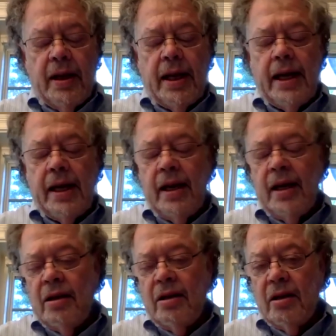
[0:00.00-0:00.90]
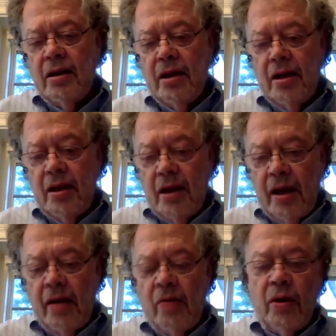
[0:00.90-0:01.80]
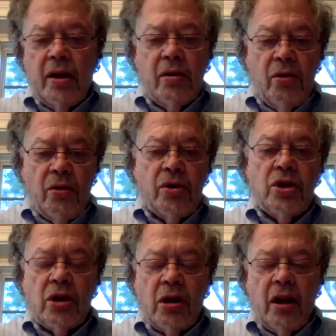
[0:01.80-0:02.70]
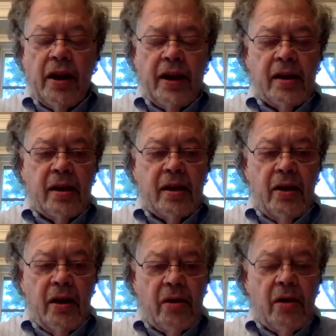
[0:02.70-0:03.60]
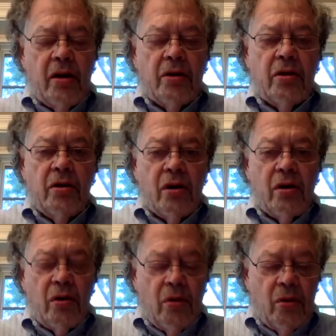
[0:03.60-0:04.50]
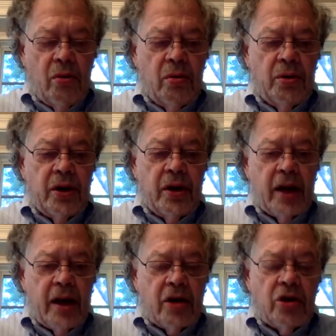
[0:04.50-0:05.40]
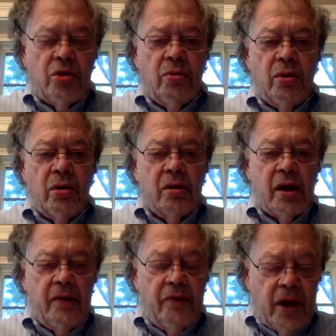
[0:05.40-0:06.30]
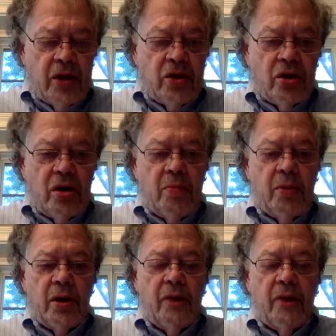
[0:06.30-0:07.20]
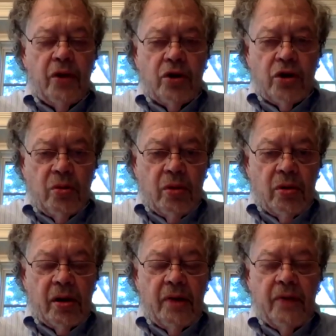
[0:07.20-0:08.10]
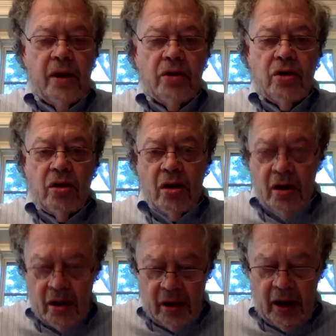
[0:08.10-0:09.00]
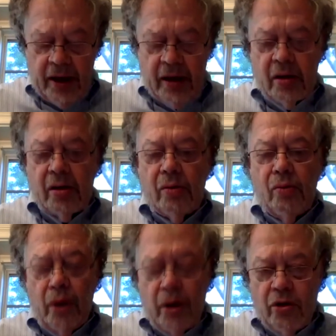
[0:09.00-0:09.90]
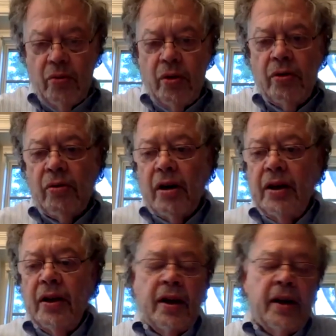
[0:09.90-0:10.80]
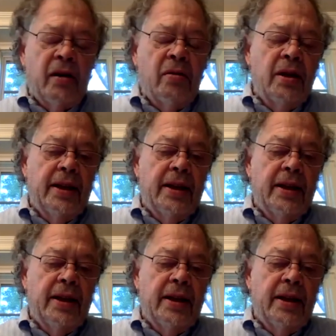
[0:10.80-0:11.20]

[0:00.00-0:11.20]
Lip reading: And now it looks like they're not going to hold an actual convention, but a virtual convention like we're doing right now.